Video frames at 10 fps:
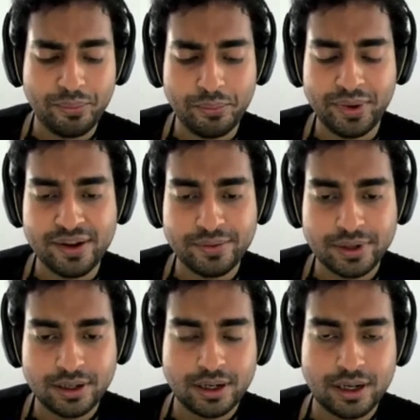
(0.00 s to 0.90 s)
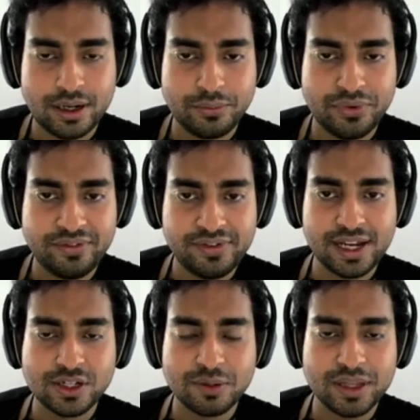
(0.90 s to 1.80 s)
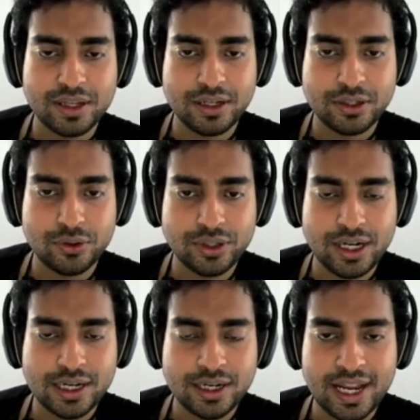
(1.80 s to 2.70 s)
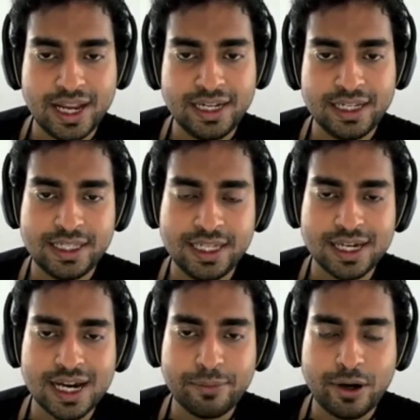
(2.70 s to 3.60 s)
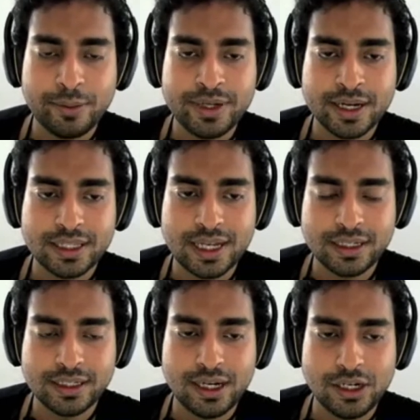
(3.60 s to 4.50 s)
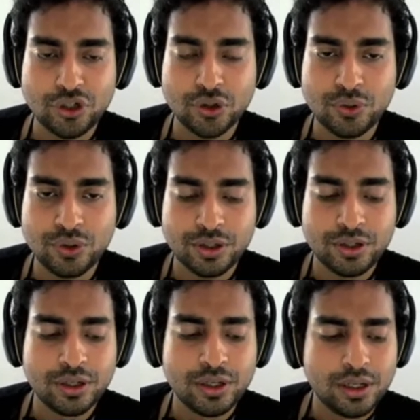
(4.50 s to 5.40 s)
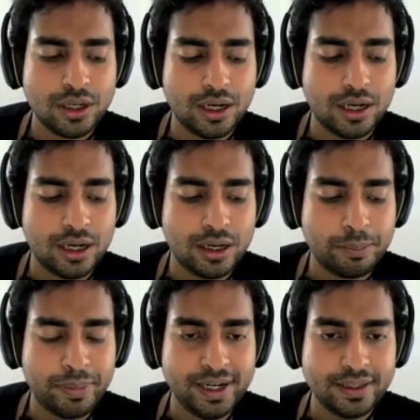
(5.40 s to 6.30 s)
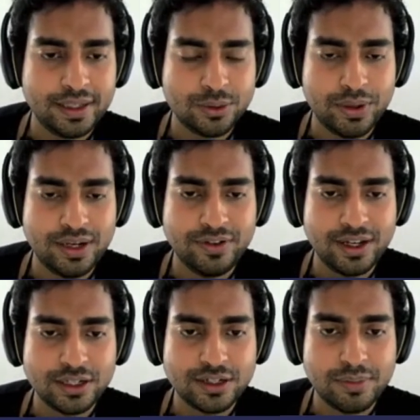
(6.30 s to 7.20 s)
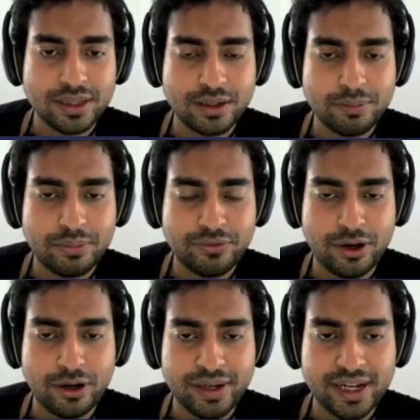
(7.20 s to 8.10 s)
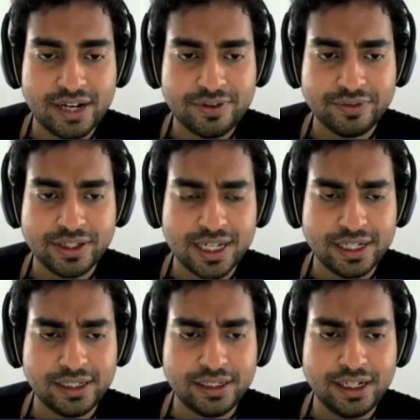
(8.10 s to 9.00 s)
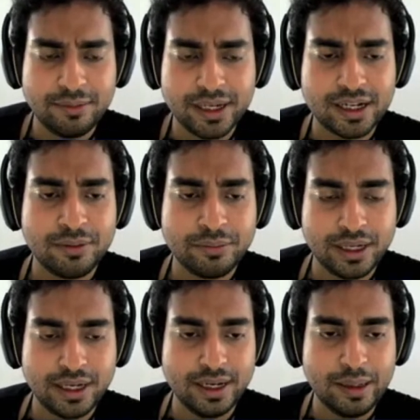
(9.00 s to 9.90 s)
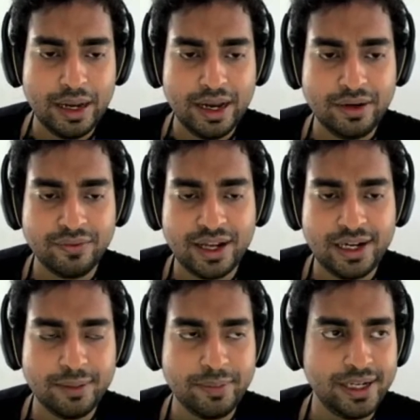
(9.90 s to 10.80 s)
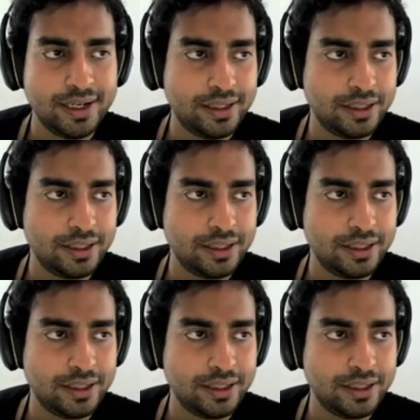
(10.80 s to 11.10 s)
Whenever a verification method is rotated, any ZCAP objects that is issued by this verification method on behalf of this identity become invalid immediately.